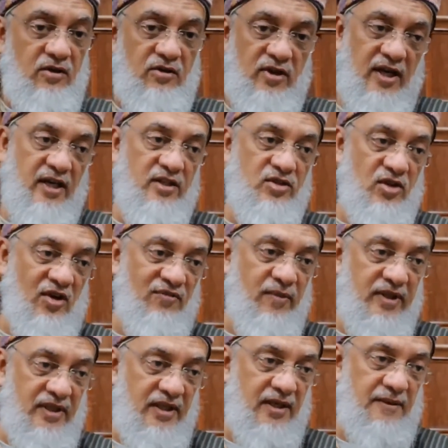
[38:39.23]
drains of
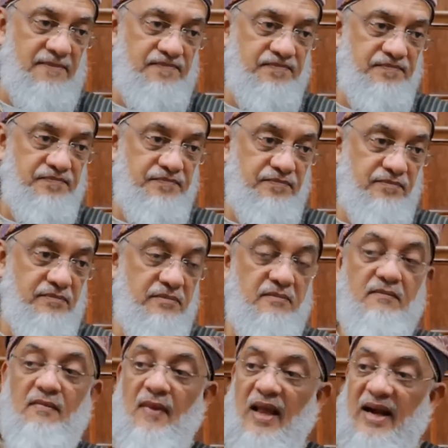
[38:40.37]
Medina.
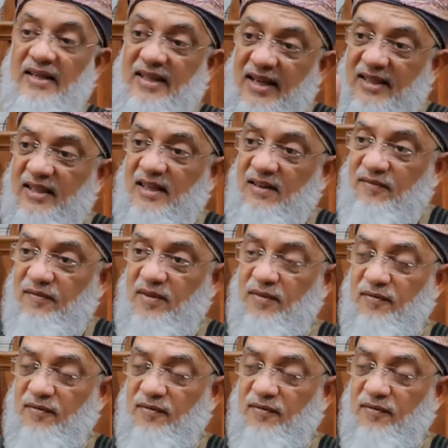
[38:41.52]
And then the